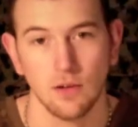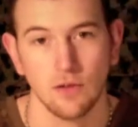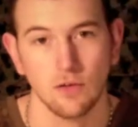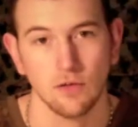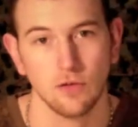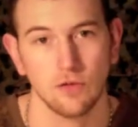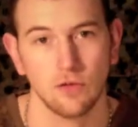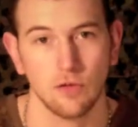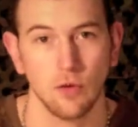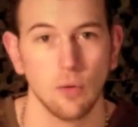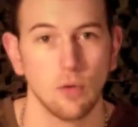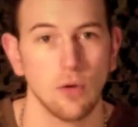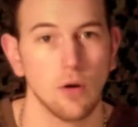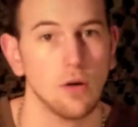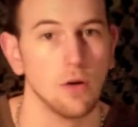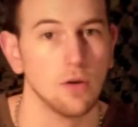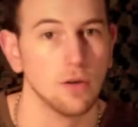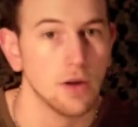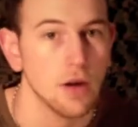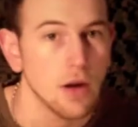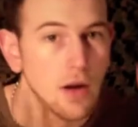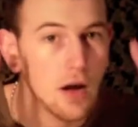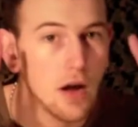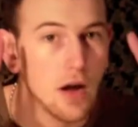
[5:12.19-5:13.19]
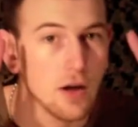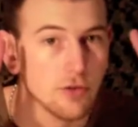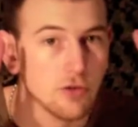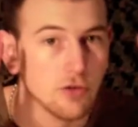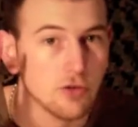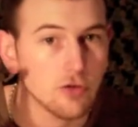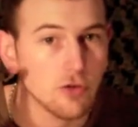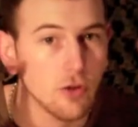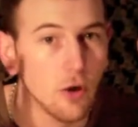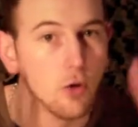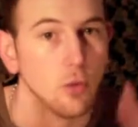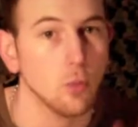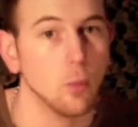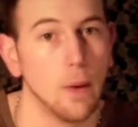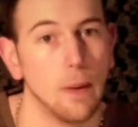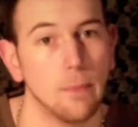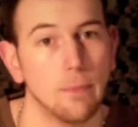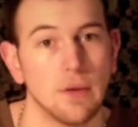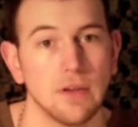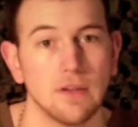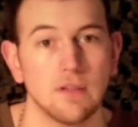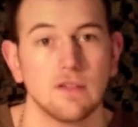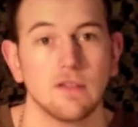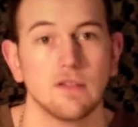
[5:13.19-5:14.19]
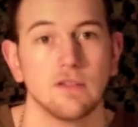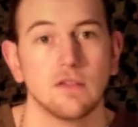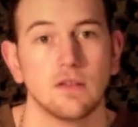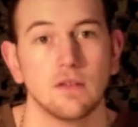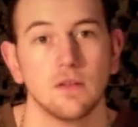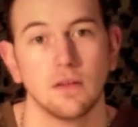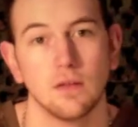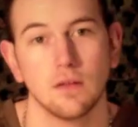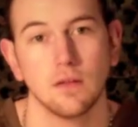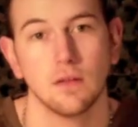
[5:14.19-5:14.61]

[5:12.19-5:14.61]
so-called assault weapons.